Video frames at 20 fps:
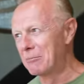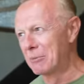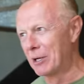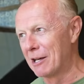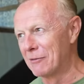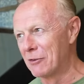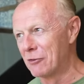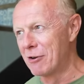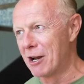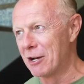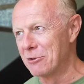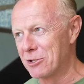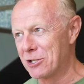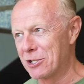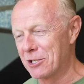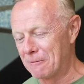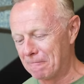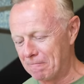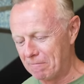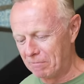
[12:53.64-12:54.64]
end when no, I roast.
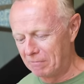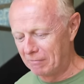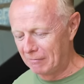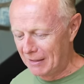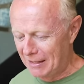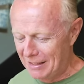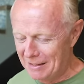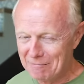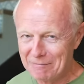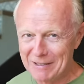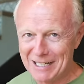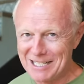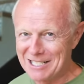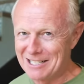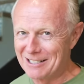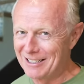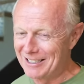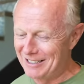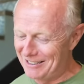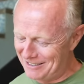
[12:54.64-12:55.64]
Have the skin. But
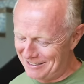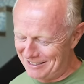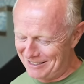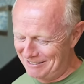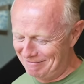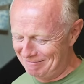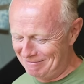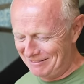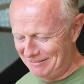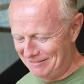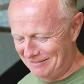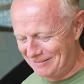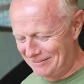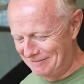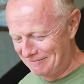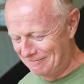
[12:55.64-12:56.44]
it's like